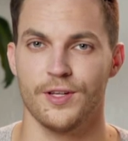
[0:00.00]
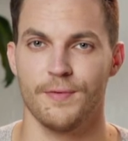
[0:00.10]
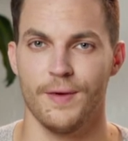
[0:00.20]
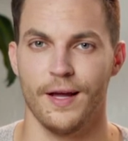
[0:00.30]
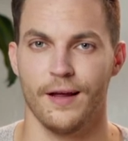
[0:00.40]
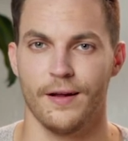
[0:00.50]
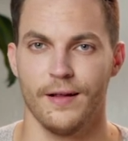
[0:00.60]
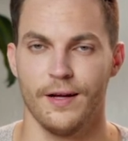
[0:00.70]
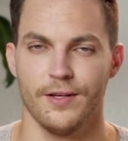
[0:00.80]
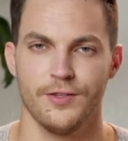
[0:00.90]
and Mac
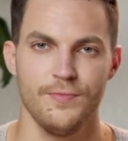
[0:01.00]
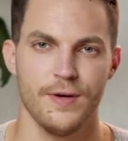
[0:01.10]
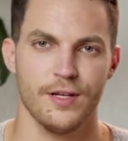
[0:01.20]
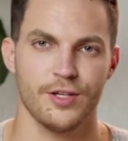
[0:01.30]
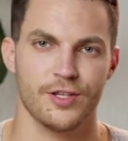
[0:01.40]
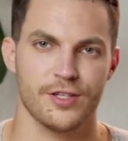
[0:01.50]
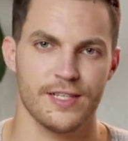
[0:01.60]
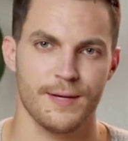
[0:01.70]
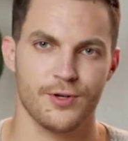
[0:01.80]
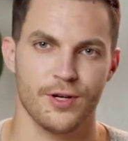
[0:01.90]
to manage
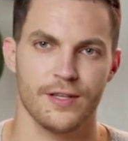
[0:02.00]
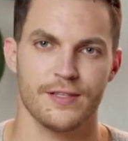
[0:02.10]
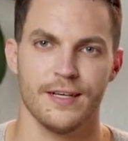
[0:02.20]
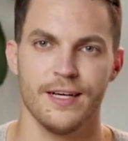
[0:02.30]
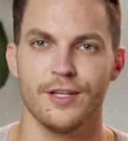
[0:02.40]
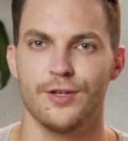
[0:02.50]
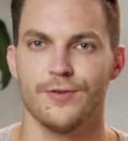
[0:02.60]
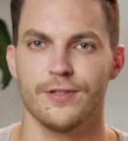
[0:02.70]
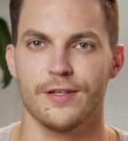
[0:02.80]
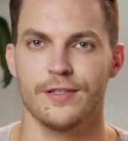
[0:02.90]
snapshots and
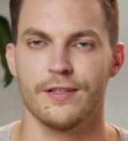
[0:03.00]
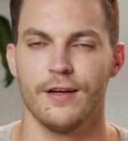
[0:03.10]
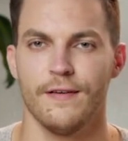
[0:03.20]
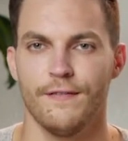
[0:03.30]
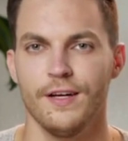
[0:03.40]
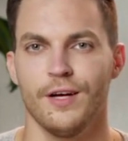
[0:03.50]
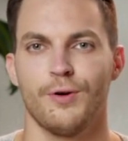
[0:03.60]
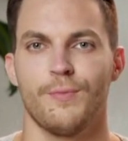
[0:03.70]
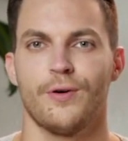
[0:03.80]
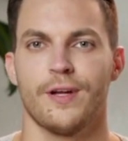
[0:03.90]
users via
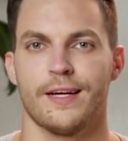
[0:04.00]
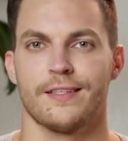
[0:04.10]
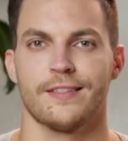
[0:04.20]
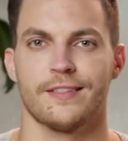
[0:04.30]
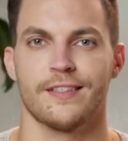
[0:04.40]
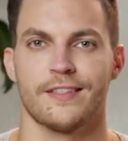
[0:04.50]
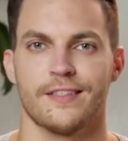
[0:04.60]
remote access.